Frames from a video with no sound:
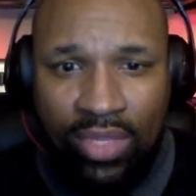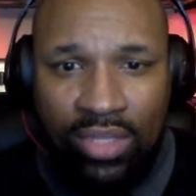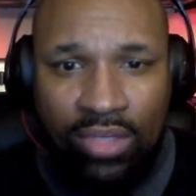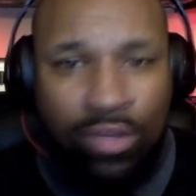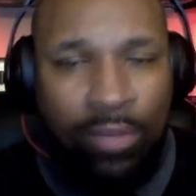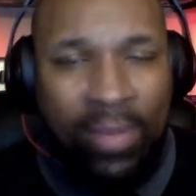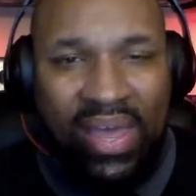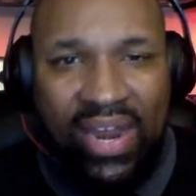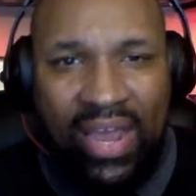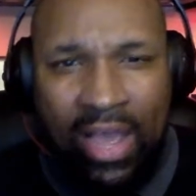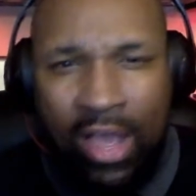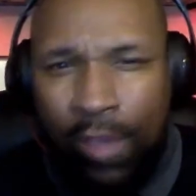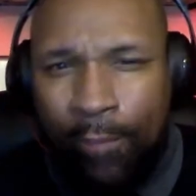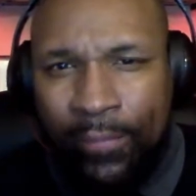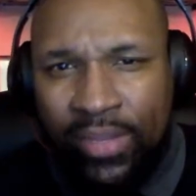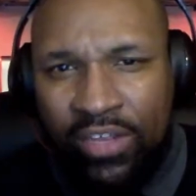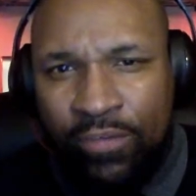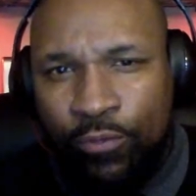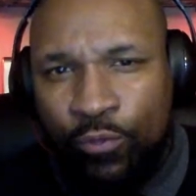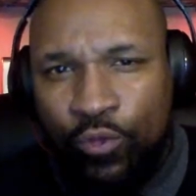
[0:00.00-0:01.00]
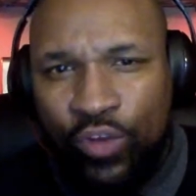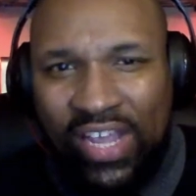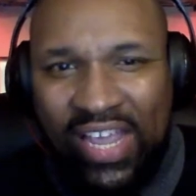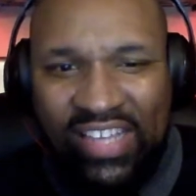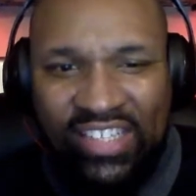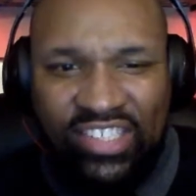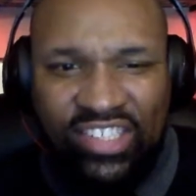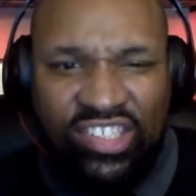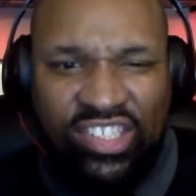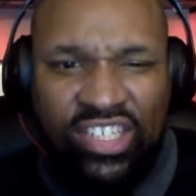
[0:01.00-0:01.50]
No matter how many free
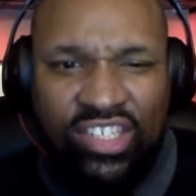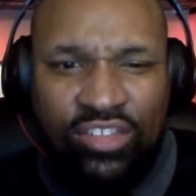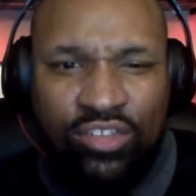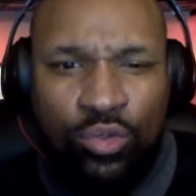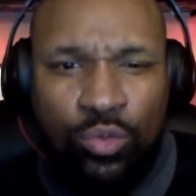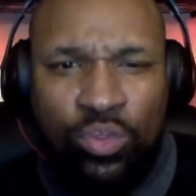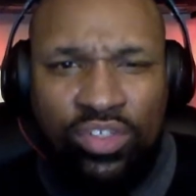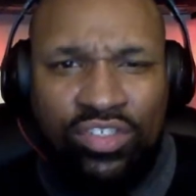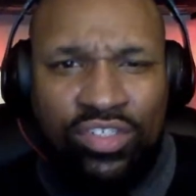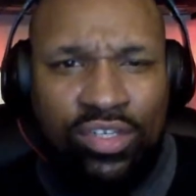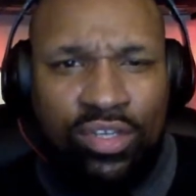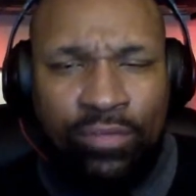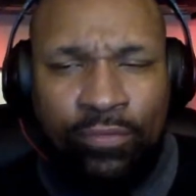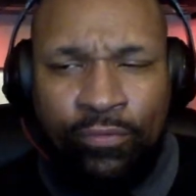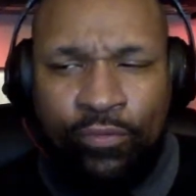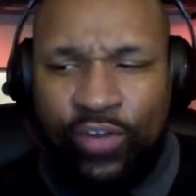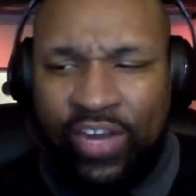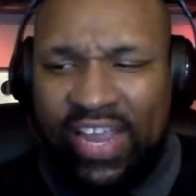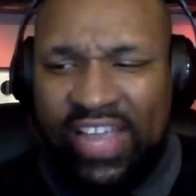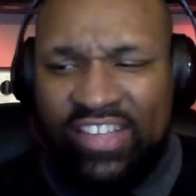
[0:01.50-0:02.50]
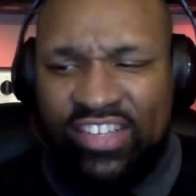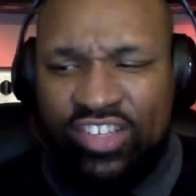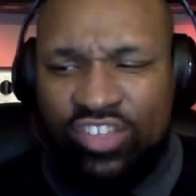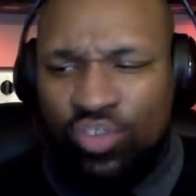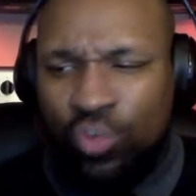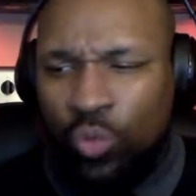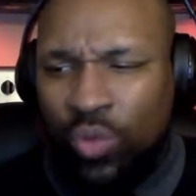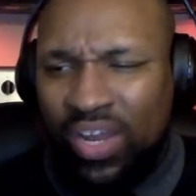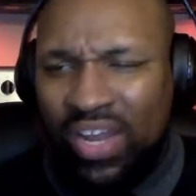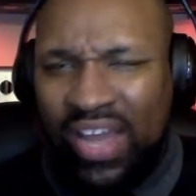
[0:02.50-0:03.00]
agents
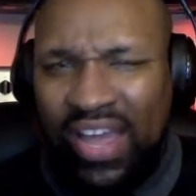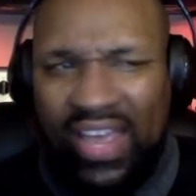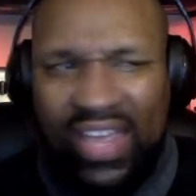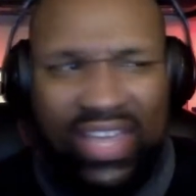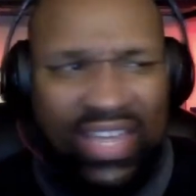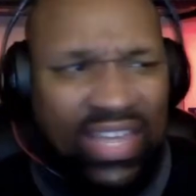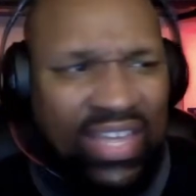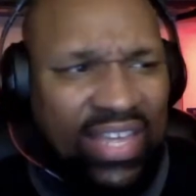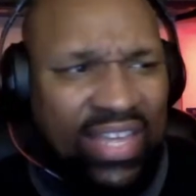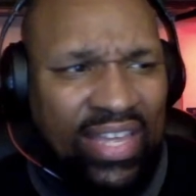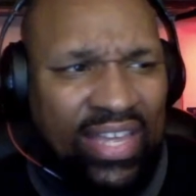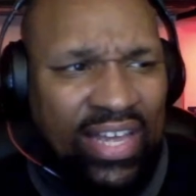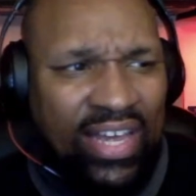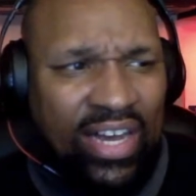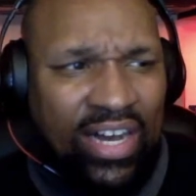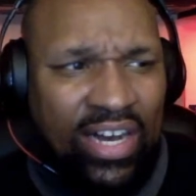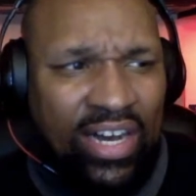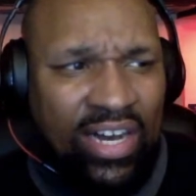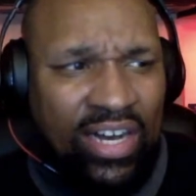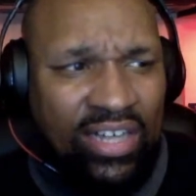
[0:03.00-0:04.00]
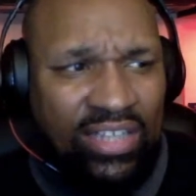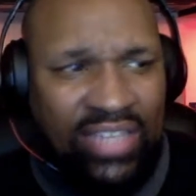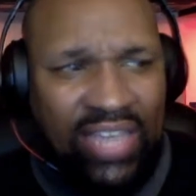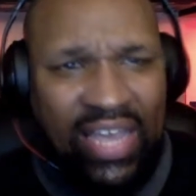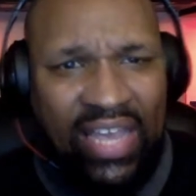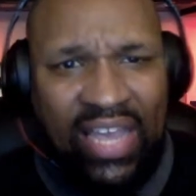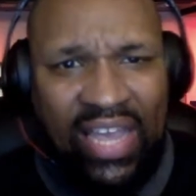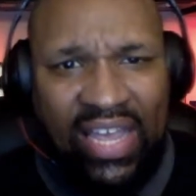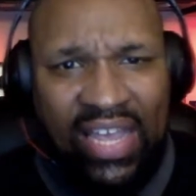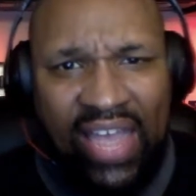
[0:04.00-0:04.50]
who were like,
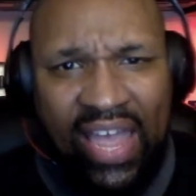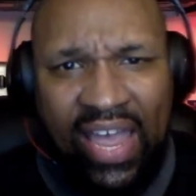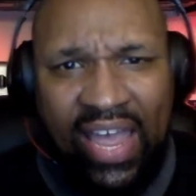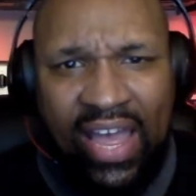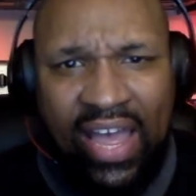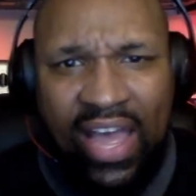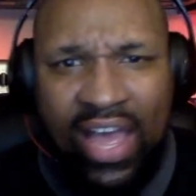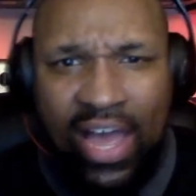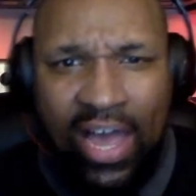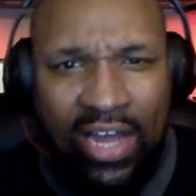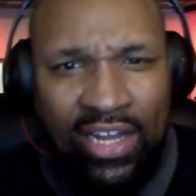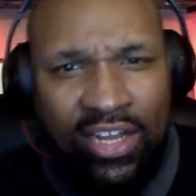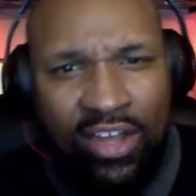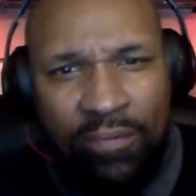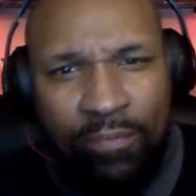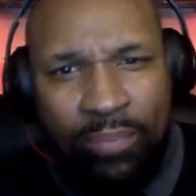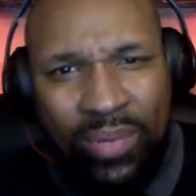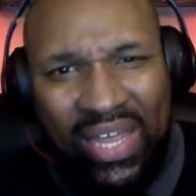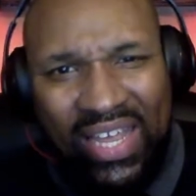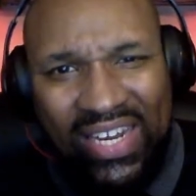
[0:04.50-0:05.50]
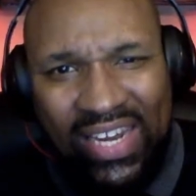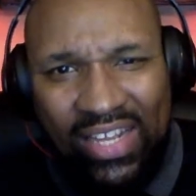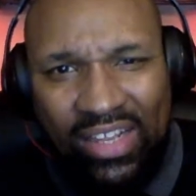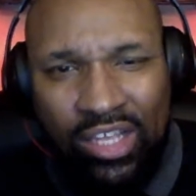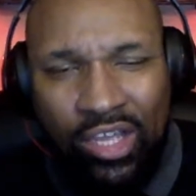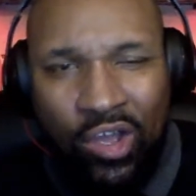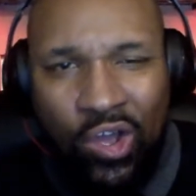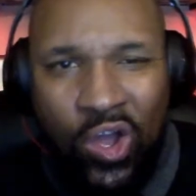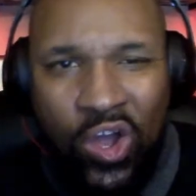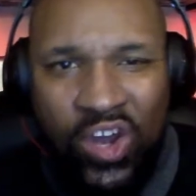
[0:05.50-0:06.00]
yeah, I love playing at the
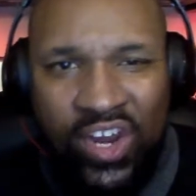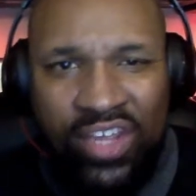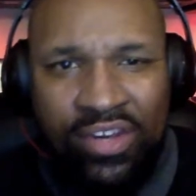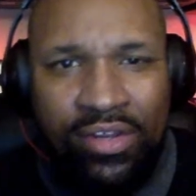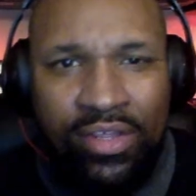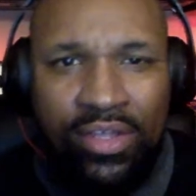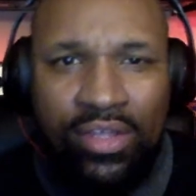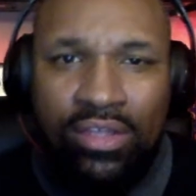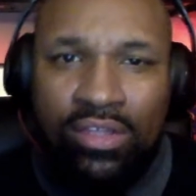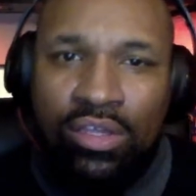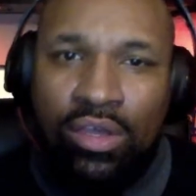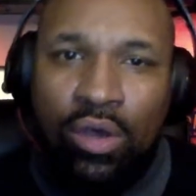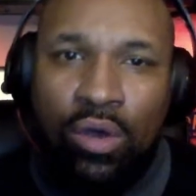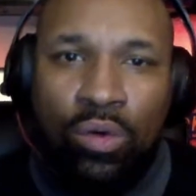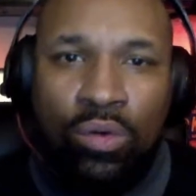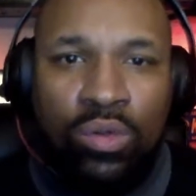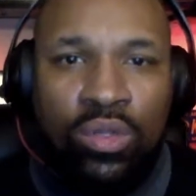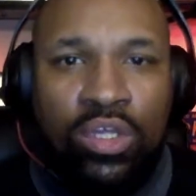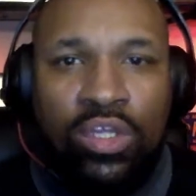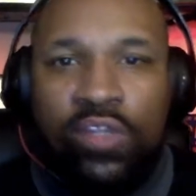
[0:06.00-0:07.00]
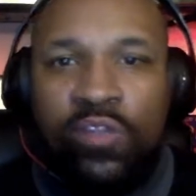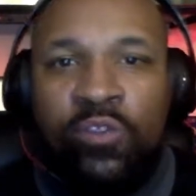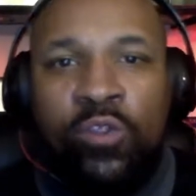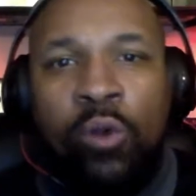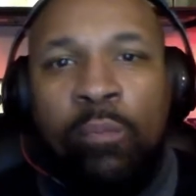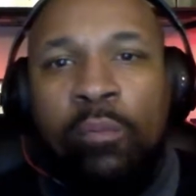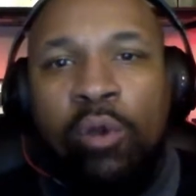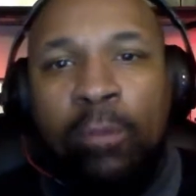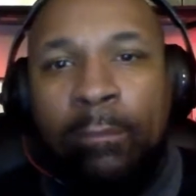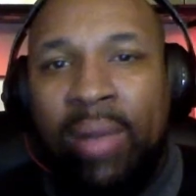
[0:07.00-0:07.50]
Garden. Yo, no
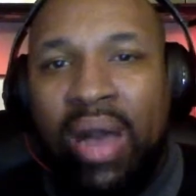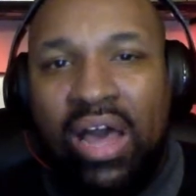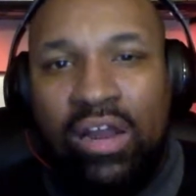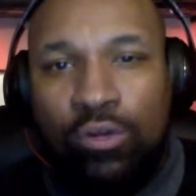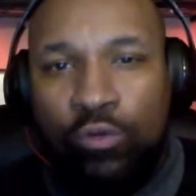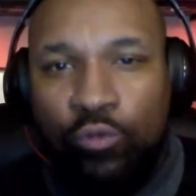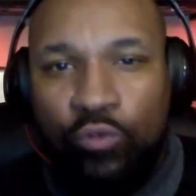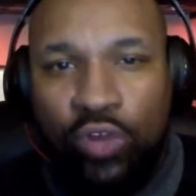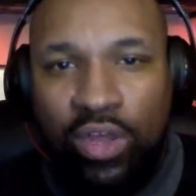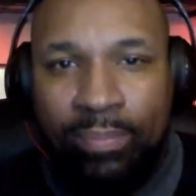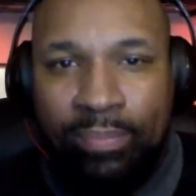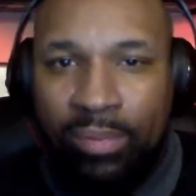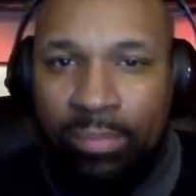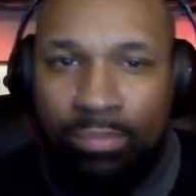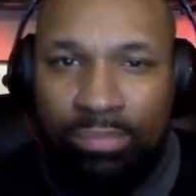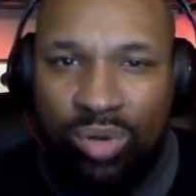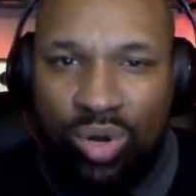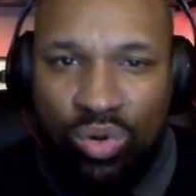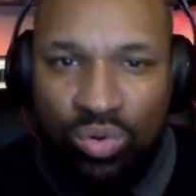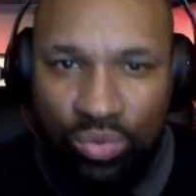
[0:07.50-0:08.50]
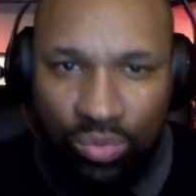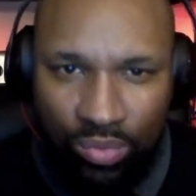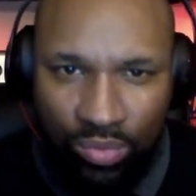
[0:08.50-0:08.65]
more bottle flipping, bro.